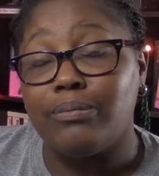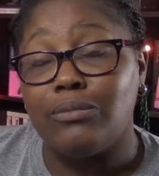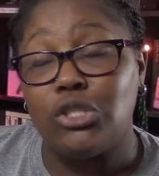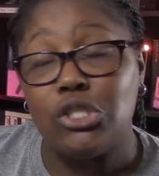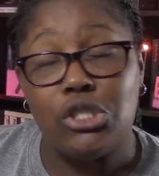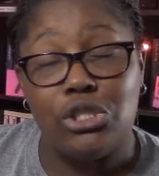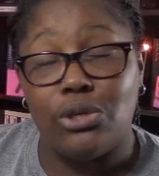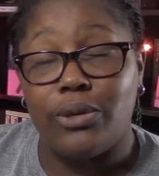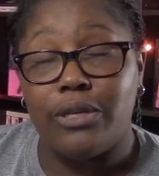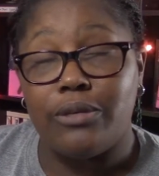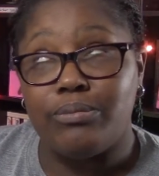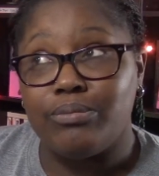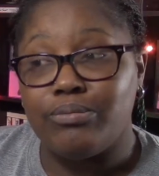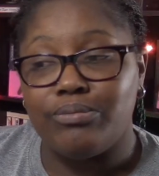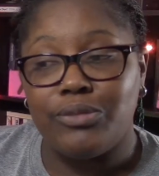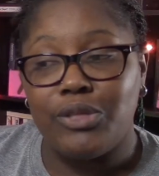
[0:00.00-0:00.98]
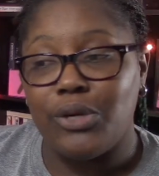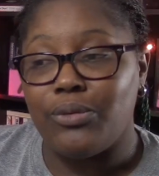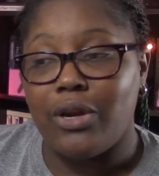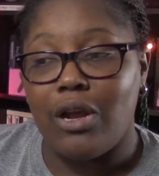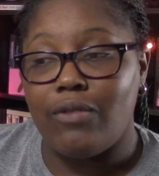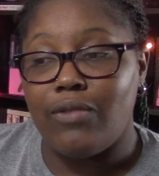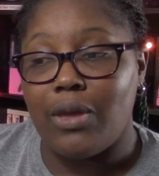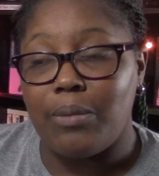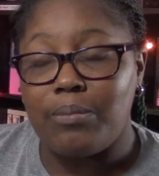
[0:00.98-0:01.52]
Just do it. Get rid
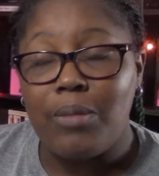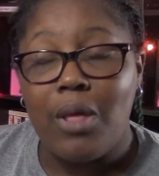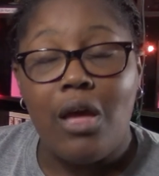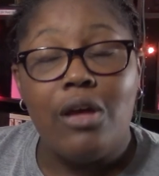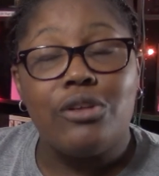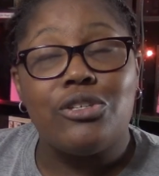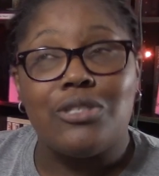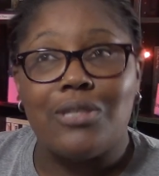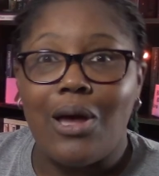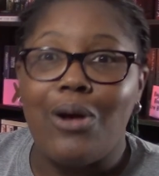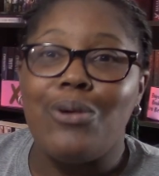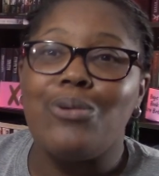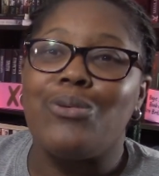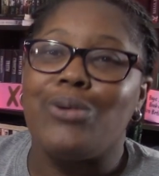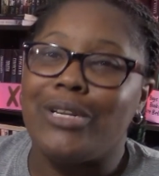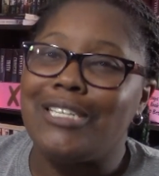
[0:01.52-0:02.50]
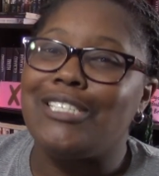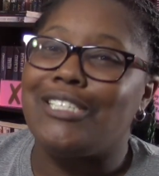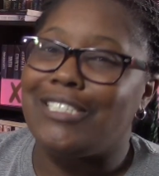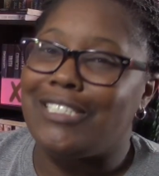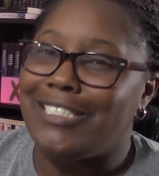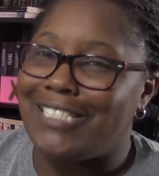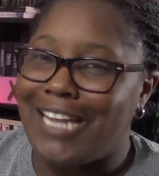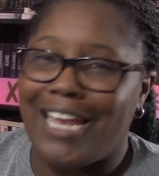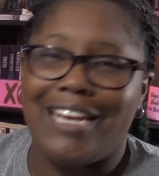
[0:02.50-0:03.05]
of him. So what does
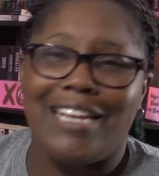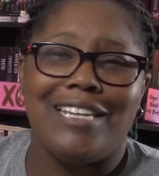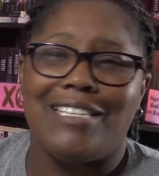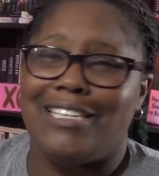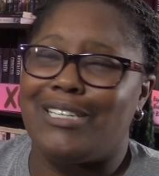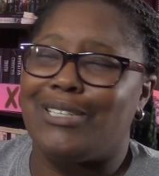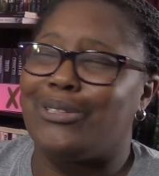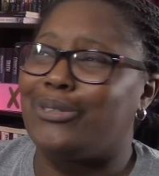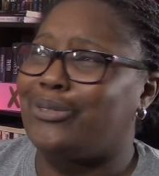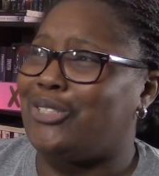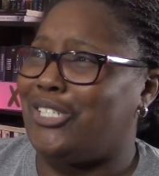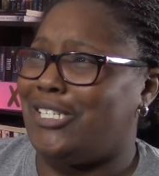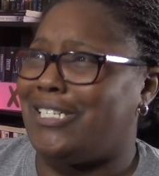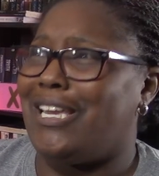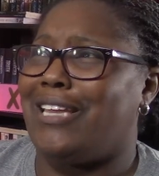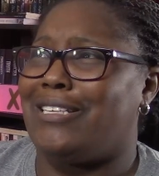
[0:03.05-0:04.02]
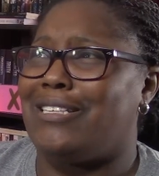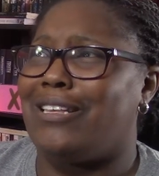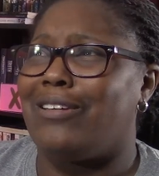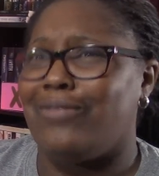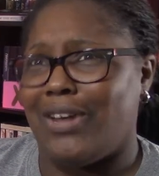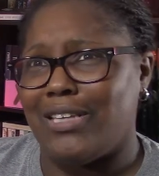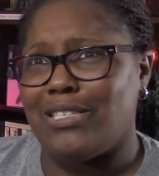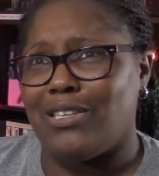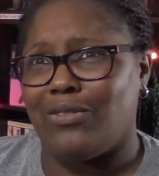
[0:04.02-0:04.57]
Danny do? She takes the
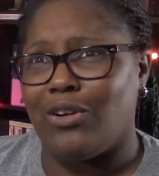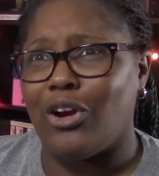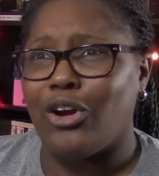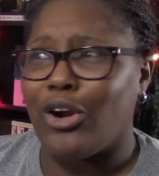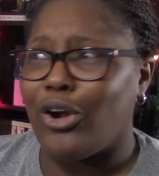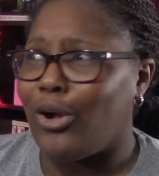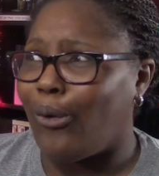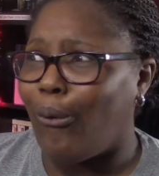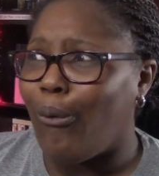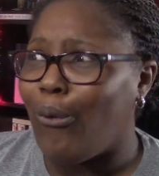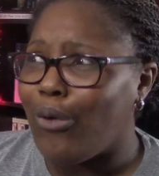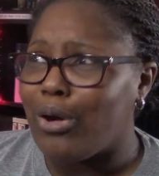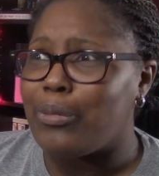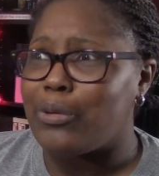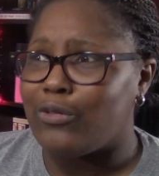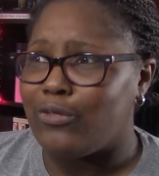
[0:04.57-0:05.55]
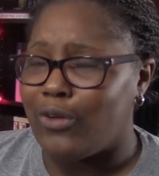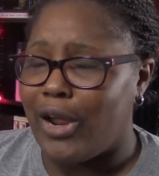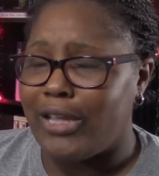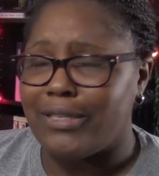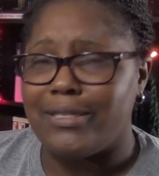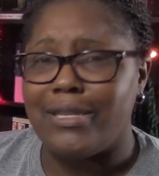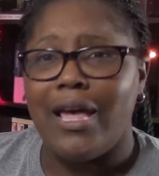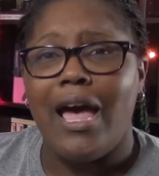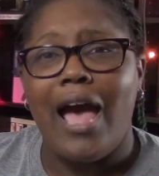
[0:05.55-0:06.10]
advice of her horrible
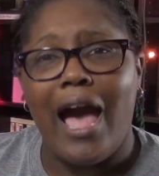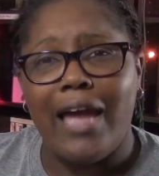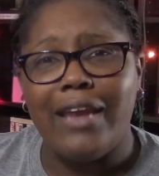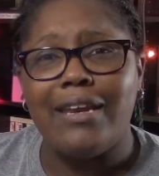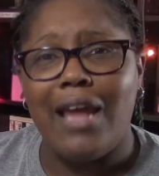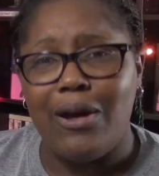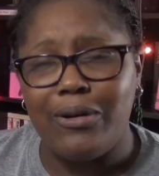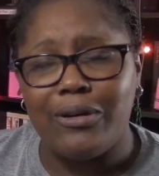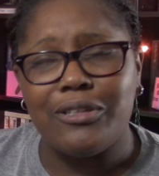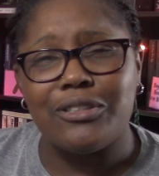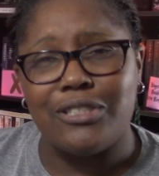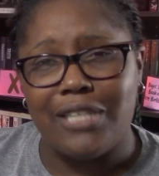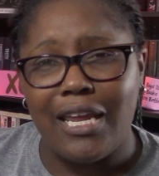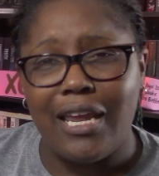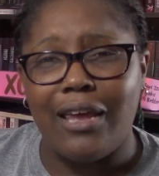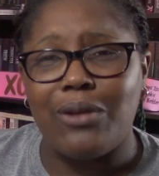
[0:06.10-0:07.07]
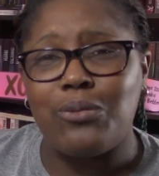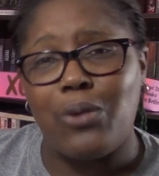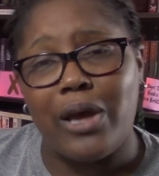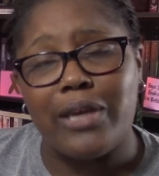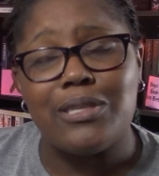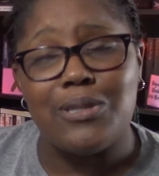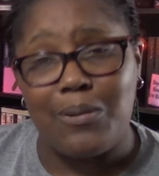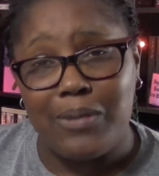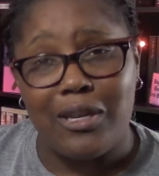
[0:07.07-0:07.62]
friends. I now understand why
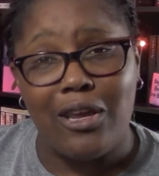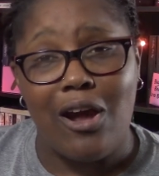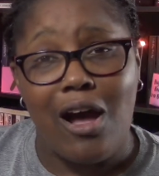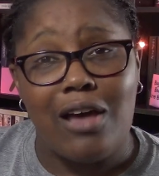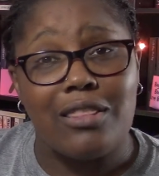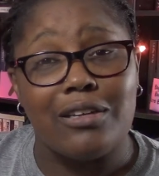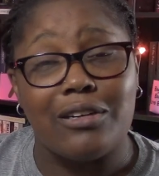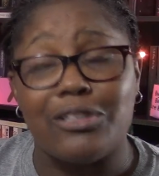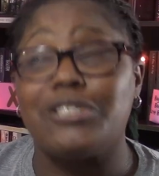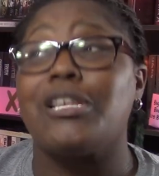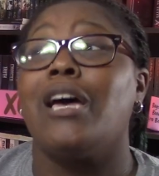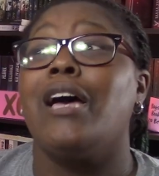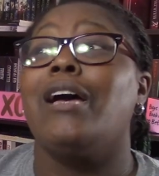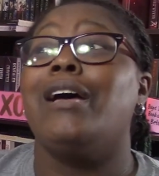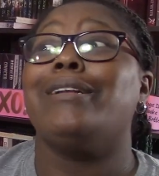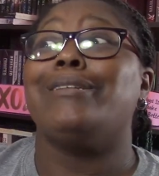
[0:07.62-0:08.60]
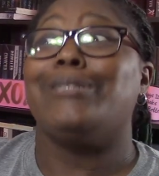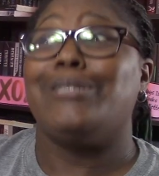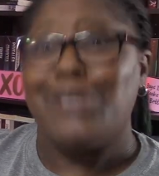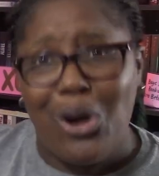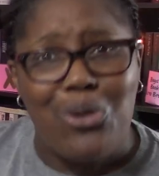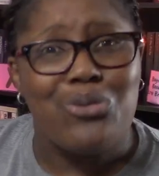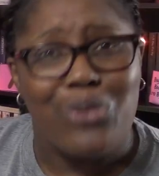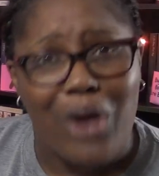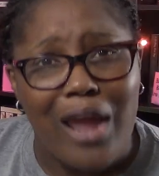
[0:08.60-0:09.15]
so many authors
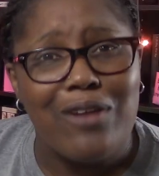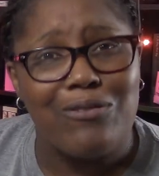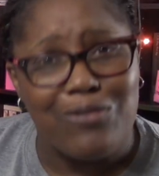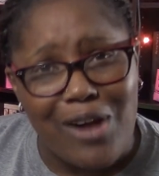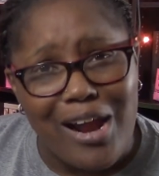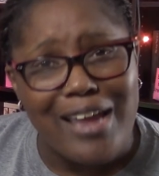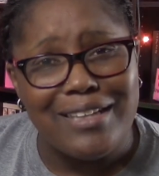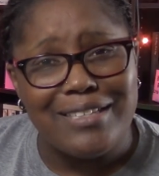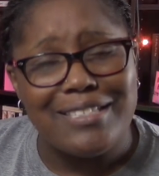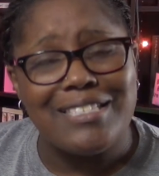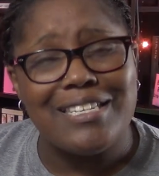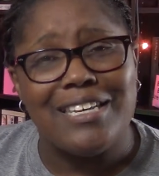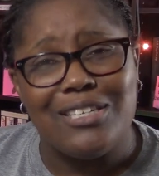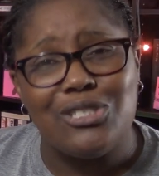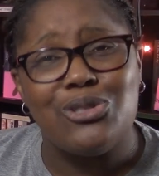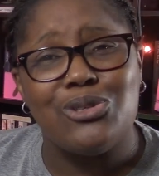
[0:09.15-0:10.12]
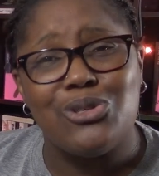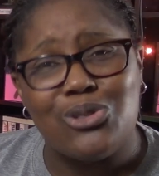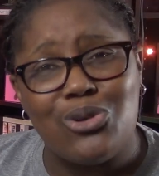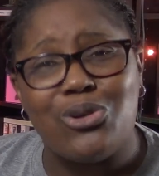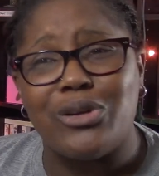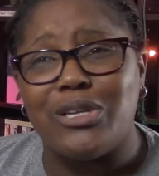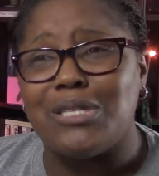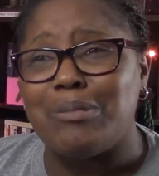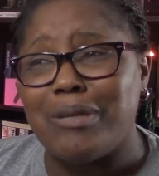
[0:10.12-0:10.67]
don't write friends into
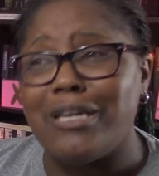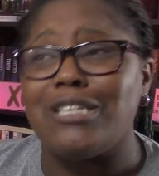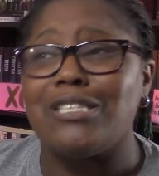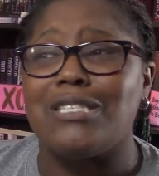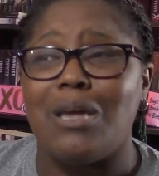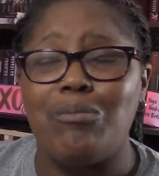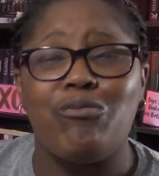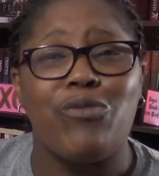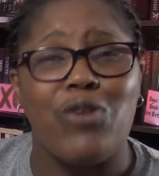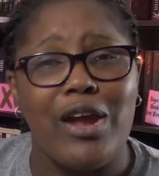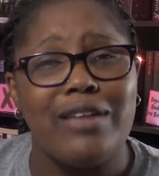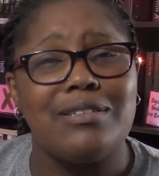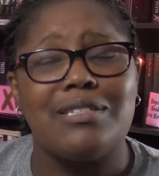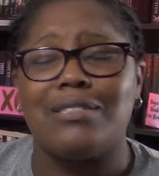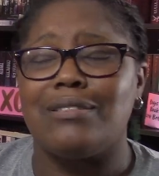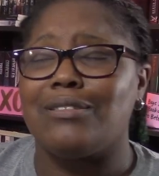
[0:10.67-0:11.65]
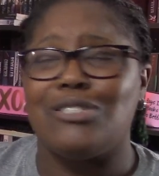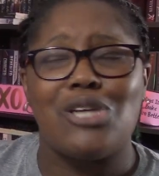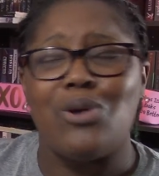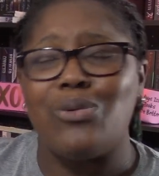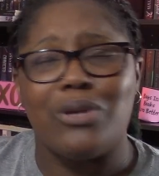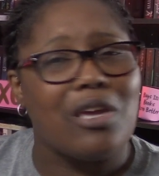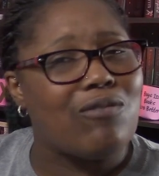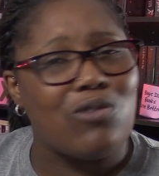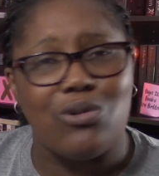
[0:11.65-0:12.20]
stories, because some friends
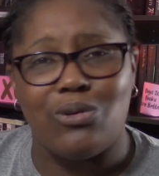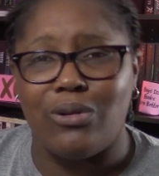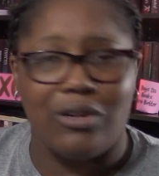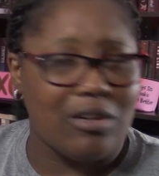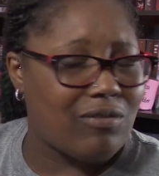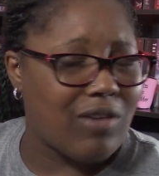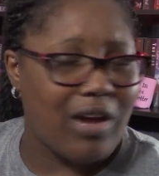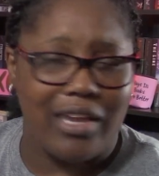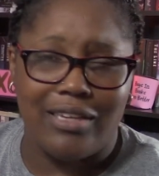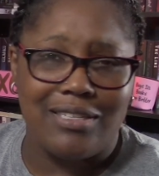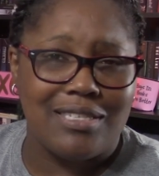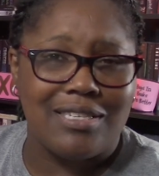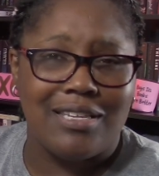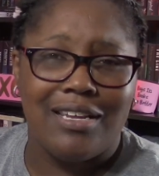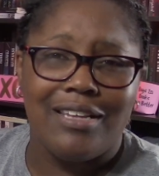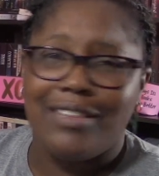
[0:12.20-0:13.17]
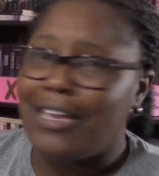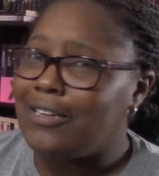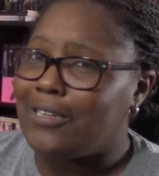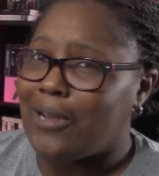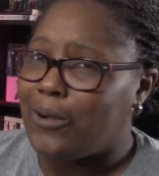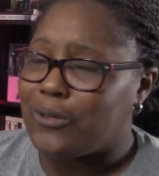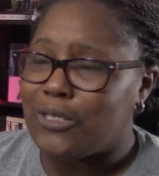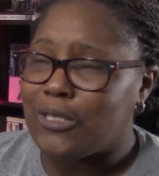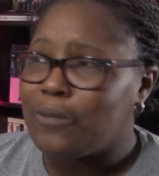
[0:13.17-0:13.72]
don't give you good advice. They
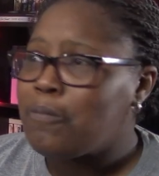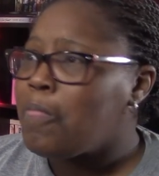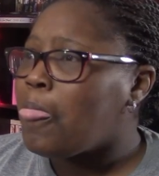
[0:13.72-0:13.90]
don't.